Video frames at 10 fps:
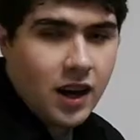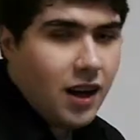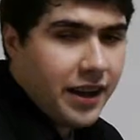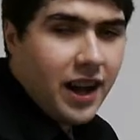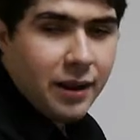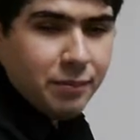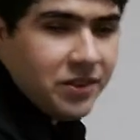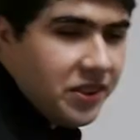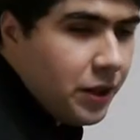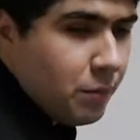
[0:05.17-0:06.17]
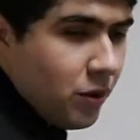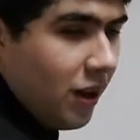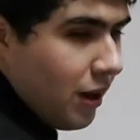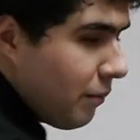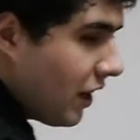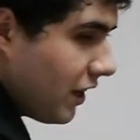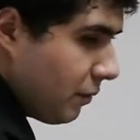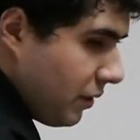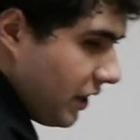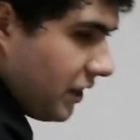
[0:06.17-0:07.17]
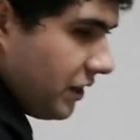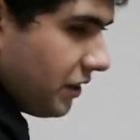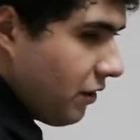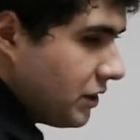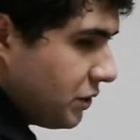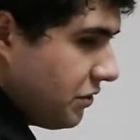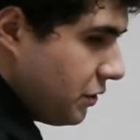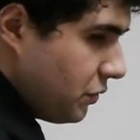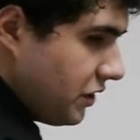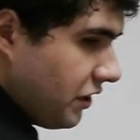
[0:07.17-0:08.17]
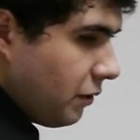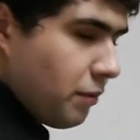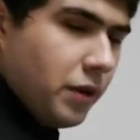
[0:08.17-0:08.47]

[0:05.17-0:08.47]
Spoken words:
Hi, I'm Sina Barham. I'm a graduate student in the